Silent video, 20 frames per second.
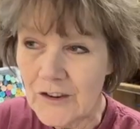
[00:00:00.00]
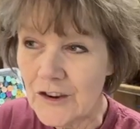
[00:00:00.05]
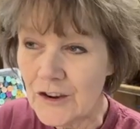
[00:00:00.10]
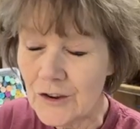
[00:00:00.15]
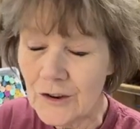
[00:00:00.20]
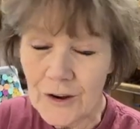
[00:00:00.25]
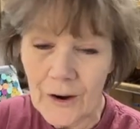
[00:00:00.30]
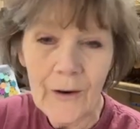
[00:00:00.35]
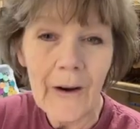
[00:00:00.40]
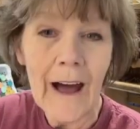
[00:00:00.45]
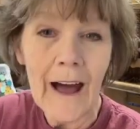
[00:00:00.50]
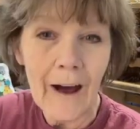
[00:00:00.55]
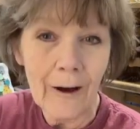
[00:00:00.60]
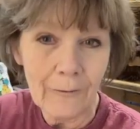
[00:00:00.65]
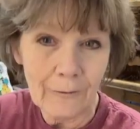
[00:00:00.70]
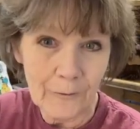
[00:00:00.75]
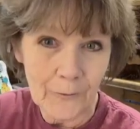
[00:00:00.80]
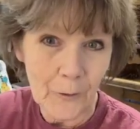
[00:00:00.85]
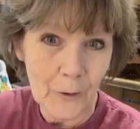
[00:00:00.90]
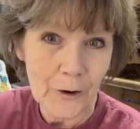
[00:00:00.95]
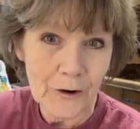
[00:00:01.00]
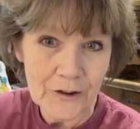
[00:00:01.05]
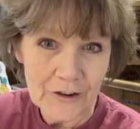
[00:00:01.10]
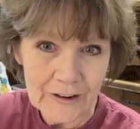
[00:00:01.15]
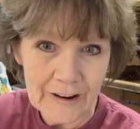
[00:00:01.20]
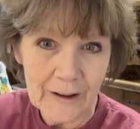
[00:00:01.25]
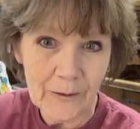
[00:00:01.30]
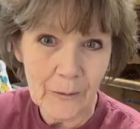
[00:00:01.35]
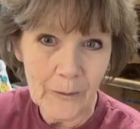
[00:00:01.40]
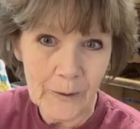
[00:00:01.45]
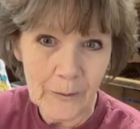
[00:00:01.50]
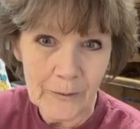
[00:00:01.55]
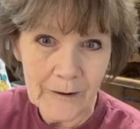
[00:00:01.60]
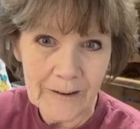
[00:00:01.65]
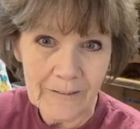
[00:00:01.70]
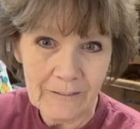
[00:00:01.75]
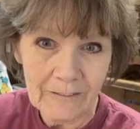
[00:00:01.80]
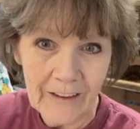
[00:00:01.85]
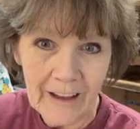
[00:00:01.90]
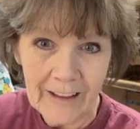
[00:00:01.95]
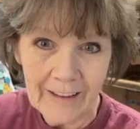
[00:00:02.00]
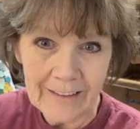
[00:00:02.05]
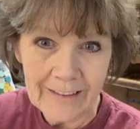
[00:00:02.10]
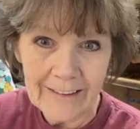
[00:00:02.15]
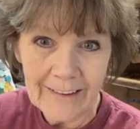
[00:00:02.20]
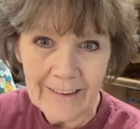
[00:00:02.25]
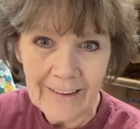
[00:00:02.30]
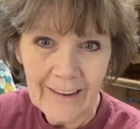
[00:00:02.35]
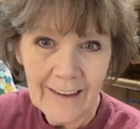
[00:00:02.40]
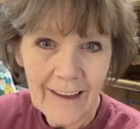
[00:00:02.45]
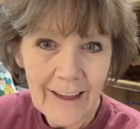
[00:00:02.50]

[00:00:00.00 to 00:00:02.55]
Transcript: do you know how fortunate we would have felt?